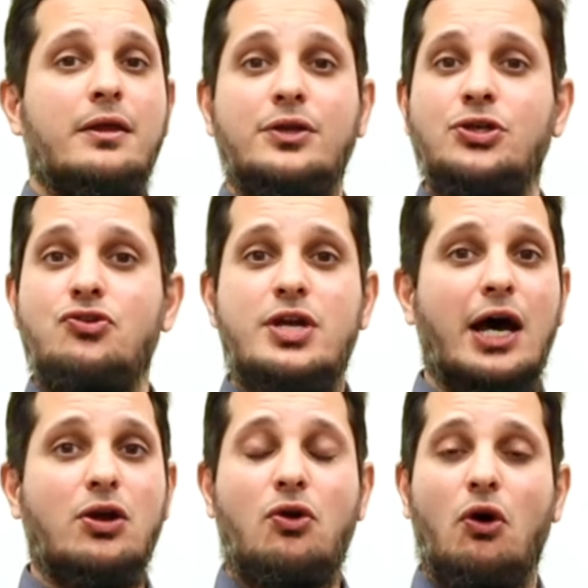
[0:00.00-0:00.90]
You
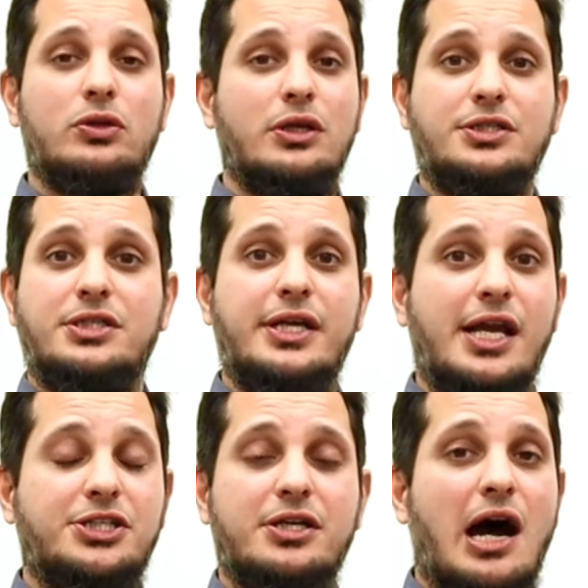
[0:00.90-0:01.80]
got to call the listing
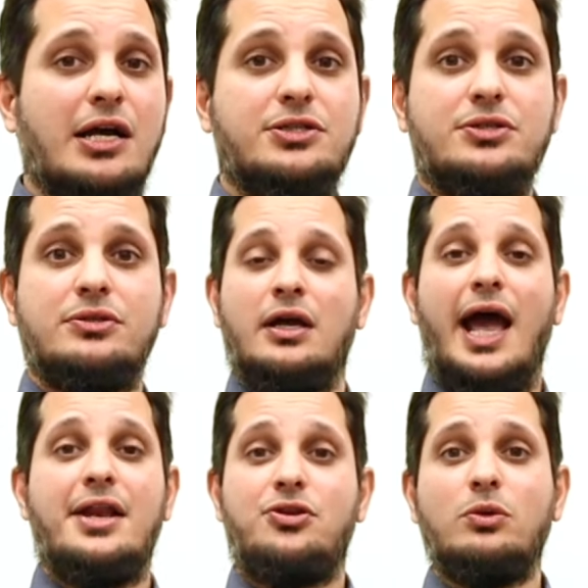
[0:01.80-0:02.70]
agent, guys.
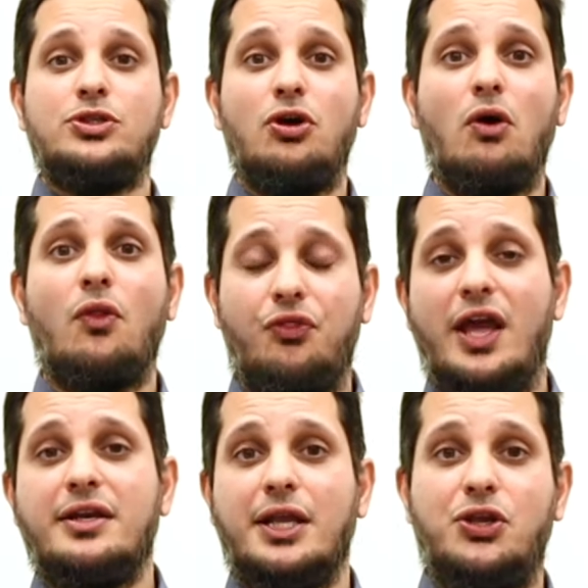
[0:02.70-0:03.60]
And don't
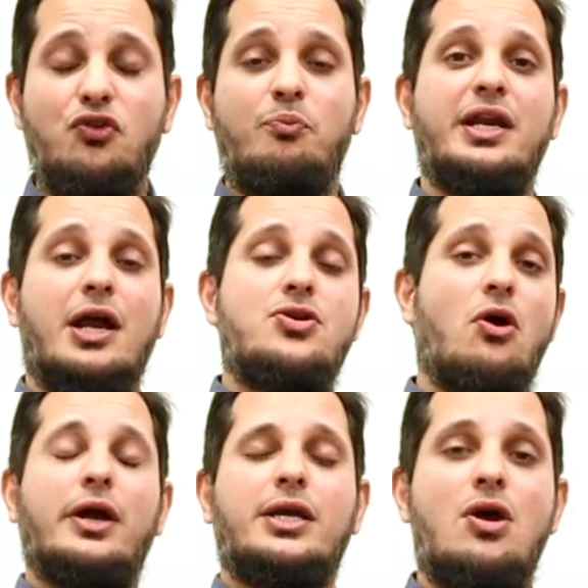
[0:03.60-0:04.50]
think that you've been
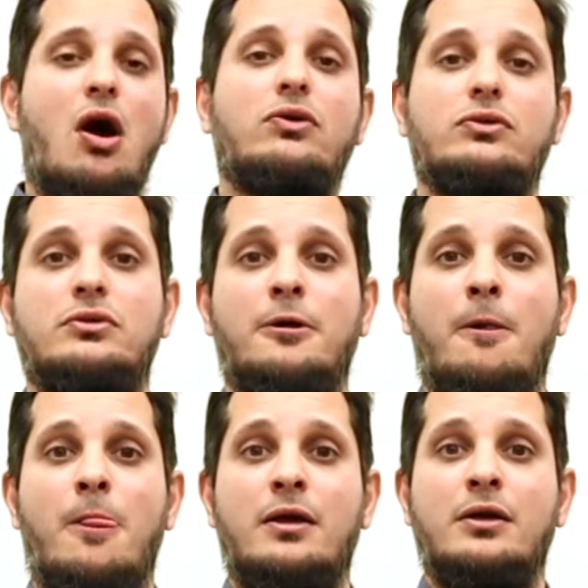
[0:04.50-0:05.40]
annoying. No.
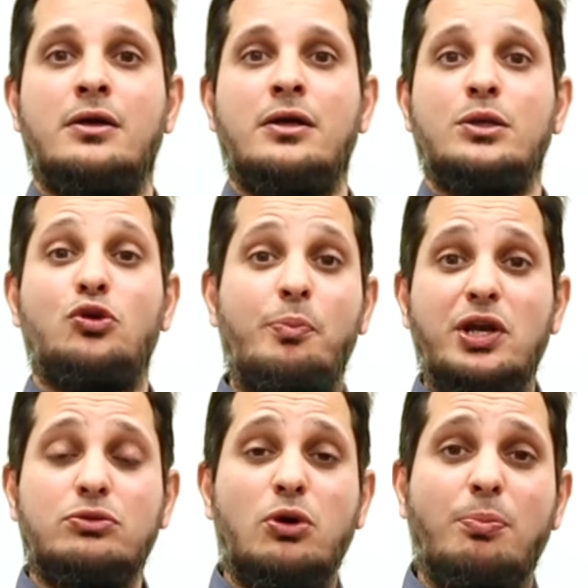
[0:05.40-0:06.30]
You've been
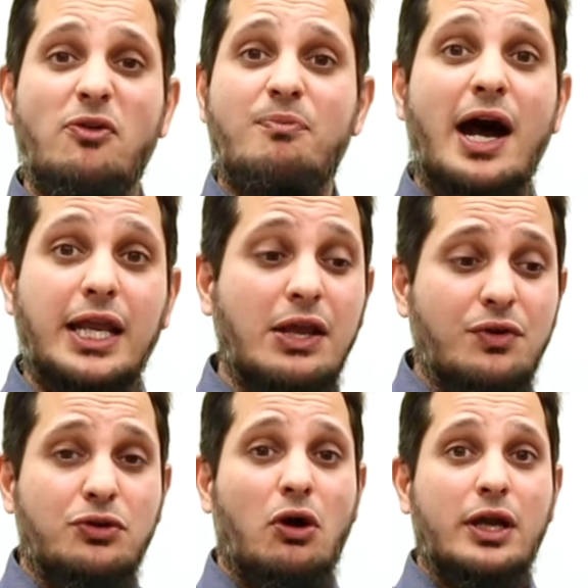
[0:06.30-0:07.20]
on top of mind,
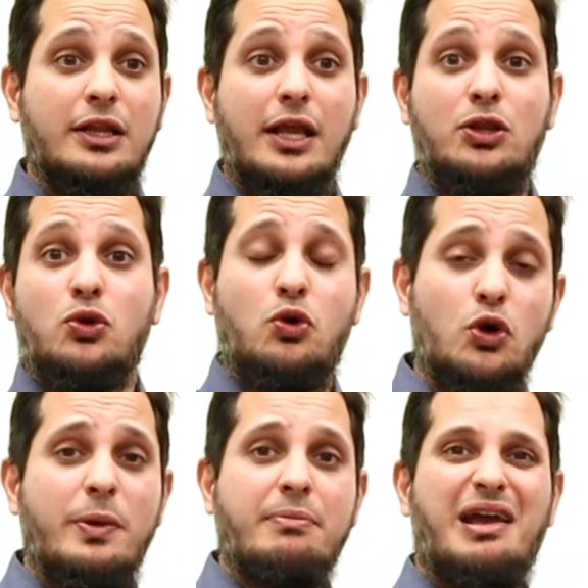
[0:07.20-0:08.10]
even though it
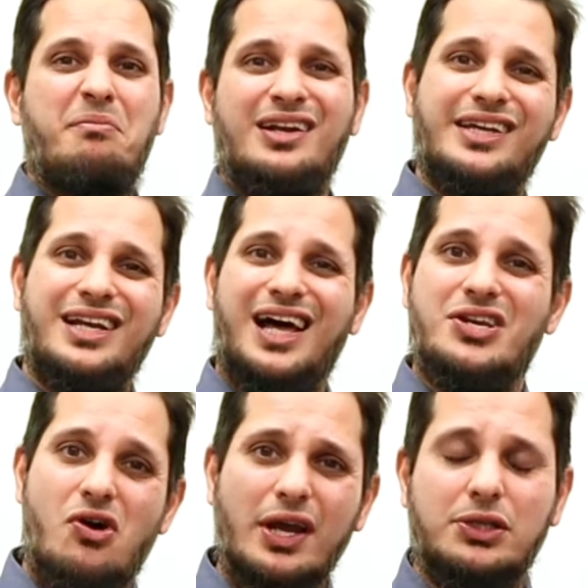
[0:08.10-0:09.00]
could be maybe a little
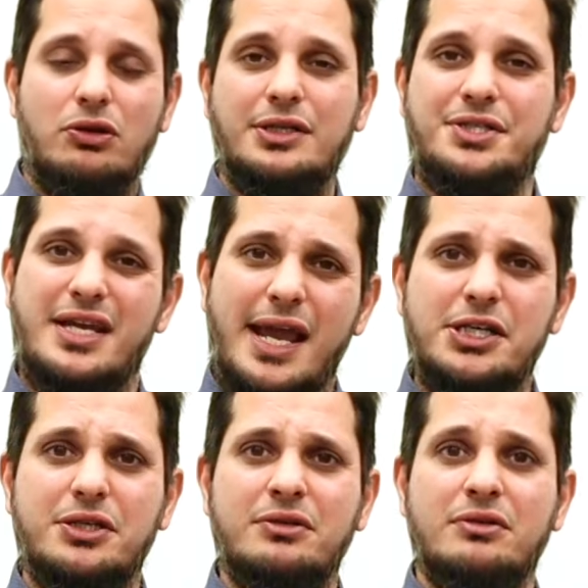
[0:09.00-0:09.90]
annoying to a listing
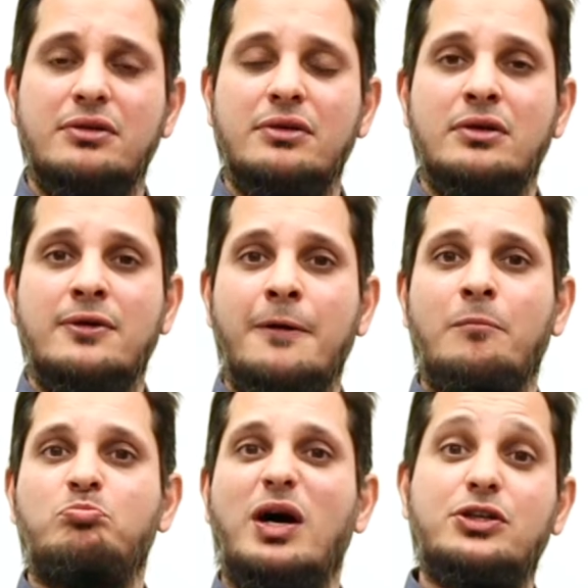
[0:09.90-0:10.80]
agent.
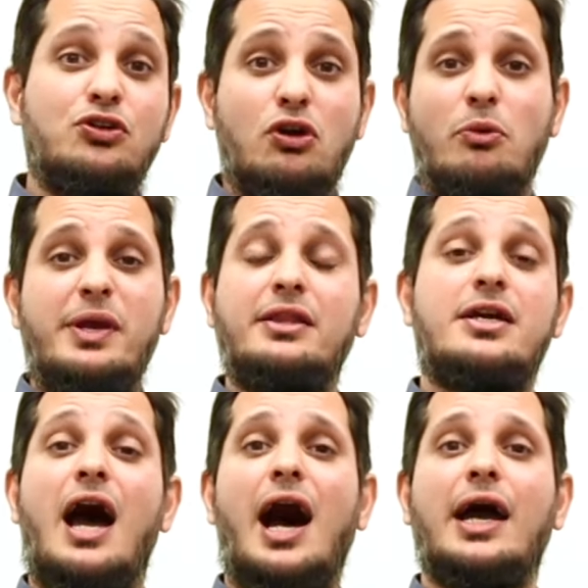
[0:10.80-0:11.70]
But you're going to be the
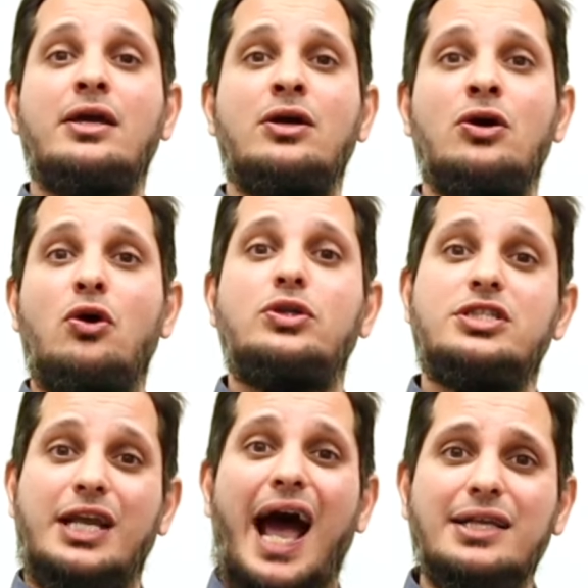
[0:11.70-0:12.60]
guy
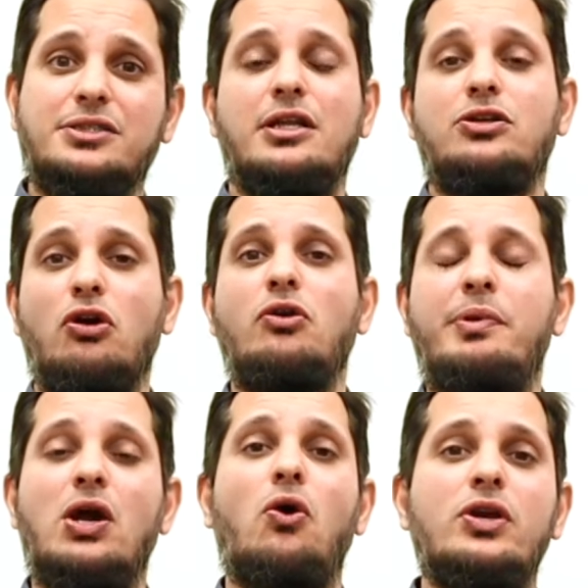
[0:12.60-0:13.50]
who's constantly going to
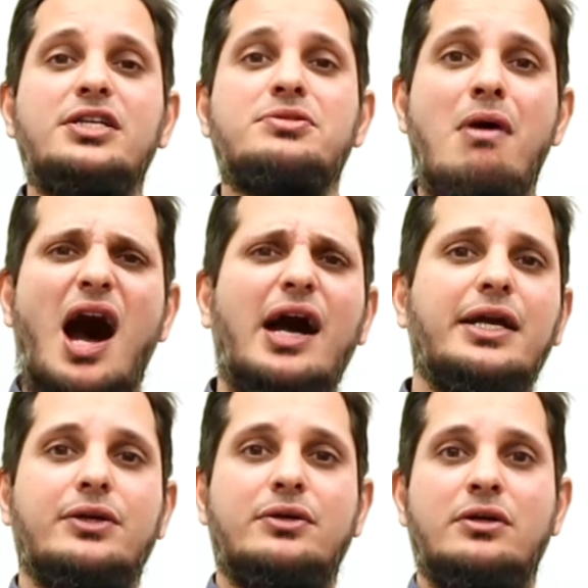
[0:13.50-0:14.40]
be on his mind.